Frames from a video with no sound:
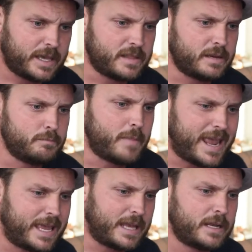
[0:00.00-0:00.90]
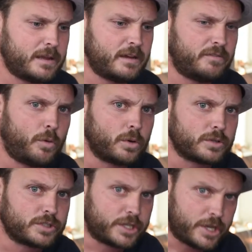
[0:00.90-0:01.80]
and then make it
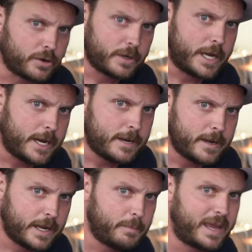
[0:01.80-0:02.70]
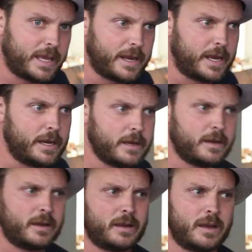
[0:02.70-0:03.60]
for security. It make it
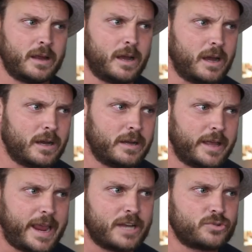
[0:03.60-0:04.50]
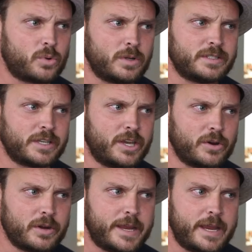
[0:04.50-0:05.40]
a Android
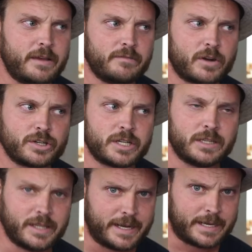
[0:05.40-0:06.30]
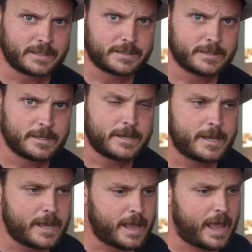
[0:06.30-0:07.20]
security version of Linux.
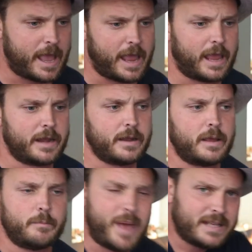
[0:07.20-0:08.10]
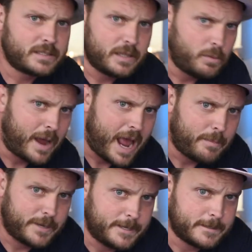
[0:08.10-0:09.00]
And basically what
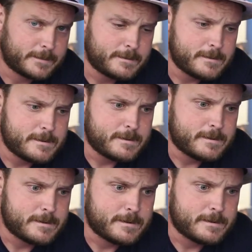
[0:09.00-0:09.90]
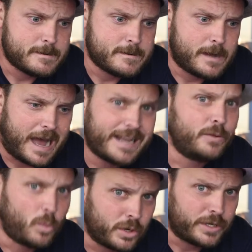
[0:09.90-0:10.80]
happened is I
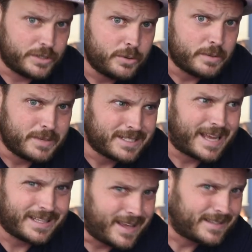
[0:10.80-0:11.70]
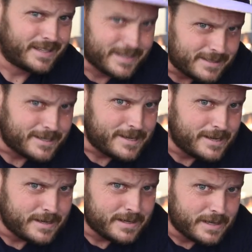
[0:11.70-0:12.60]
didn't want to do it because I didn't like the NSA.
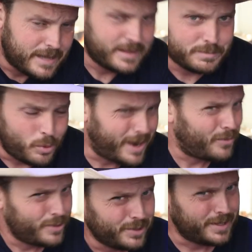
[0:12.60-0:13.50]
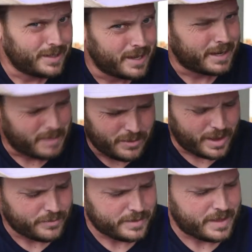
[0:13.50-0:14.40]
At this point, I really didn't like them. I
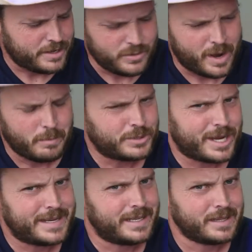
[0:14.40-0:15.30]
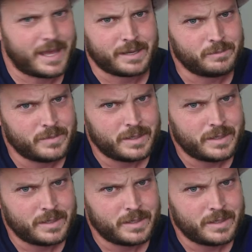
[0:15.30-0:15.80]
don't think they knew how much I didn't like them.